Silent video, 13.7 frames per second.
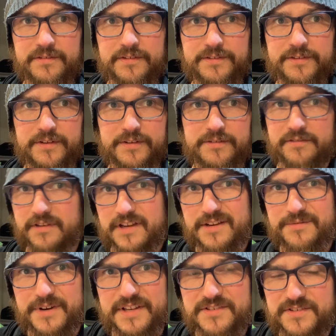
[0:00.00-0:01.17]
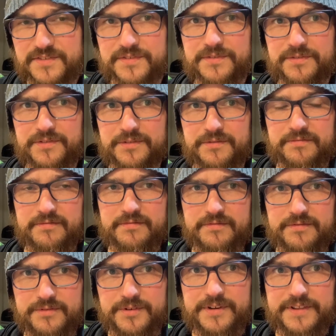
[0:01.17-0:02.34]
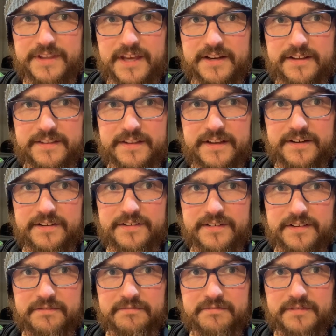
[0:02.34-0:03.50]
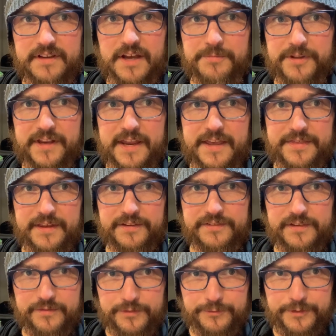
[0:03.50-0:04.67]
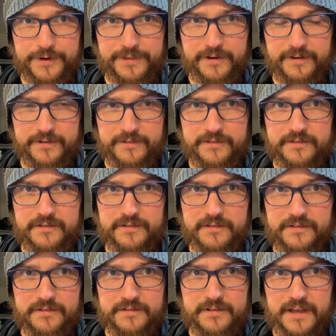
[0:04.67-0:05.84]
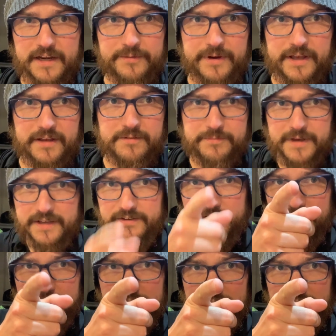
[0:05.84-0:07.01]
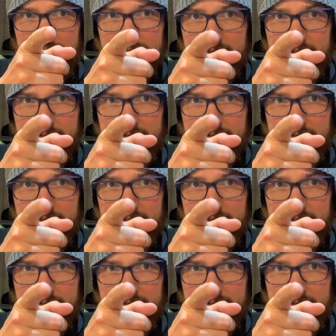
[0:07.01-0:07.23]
So anyway, just throwing that in there to complicate things even further. Anyway, back to your video.